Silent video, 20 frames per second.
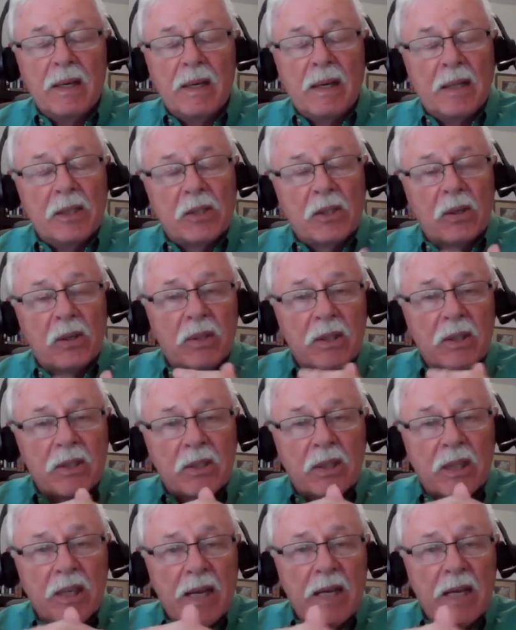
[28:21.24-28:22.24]
And so
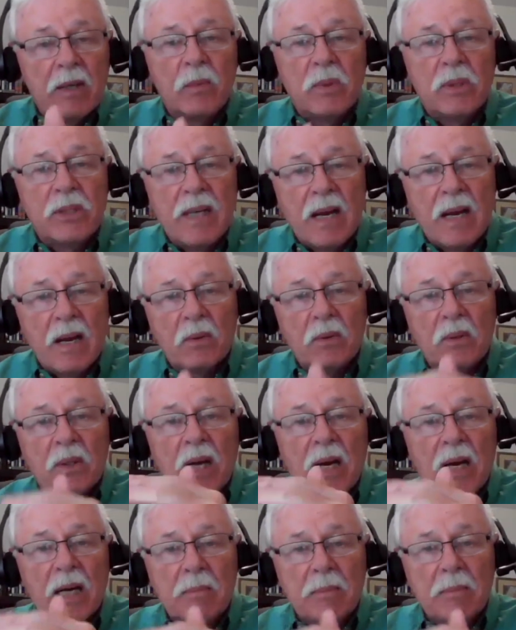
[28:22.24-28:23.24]
this land was now
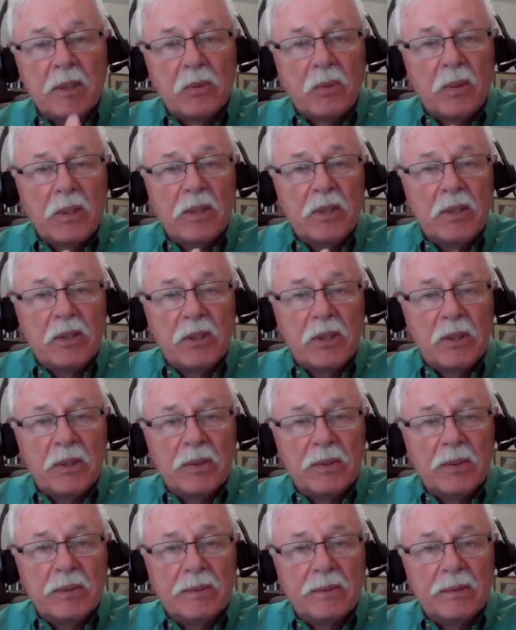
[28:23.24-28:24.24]
locked between the
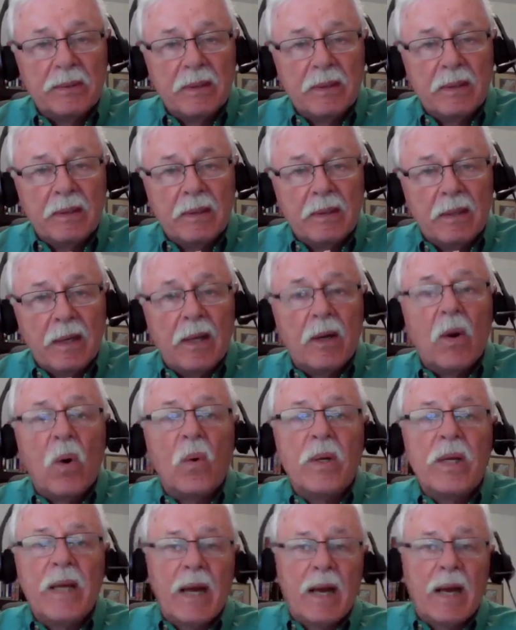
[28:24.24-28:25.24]
two. And
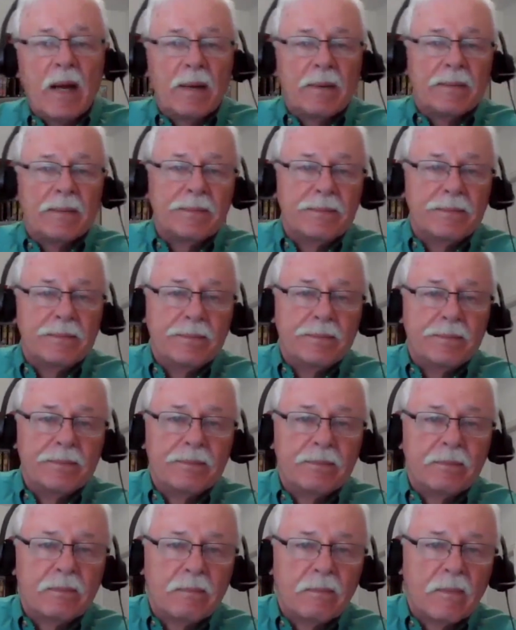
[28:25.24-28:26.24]
oh yeah,
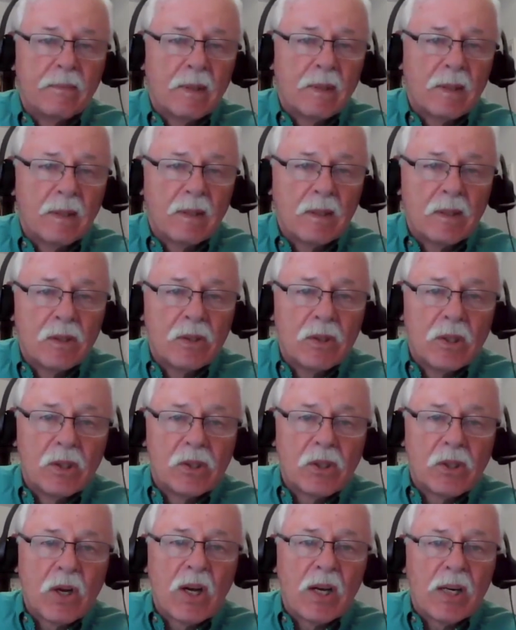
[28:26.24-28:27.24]
the
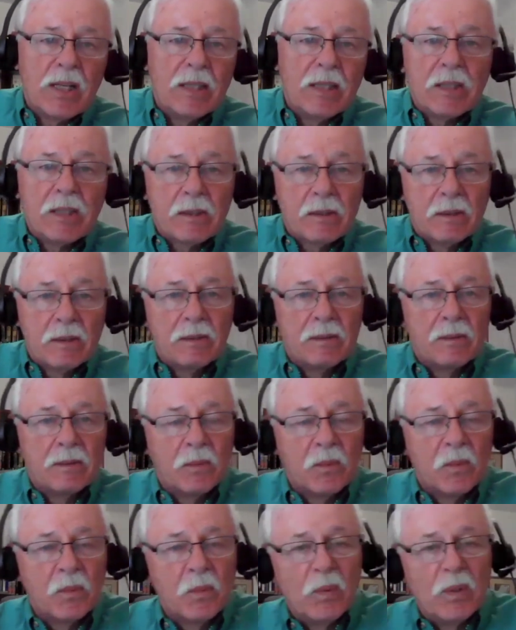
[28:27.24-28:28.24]
Saudis
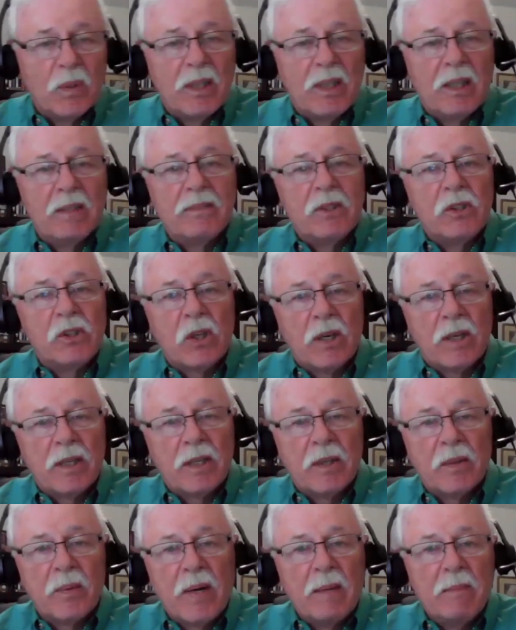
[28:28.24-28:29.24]
were given
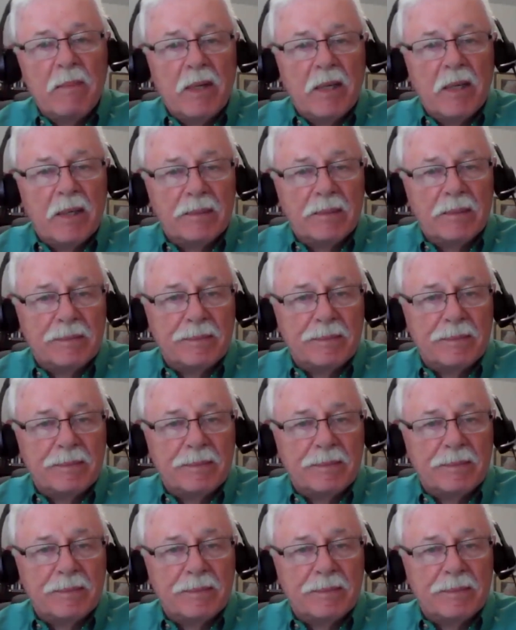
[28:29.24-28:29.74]
Saudi Arabia.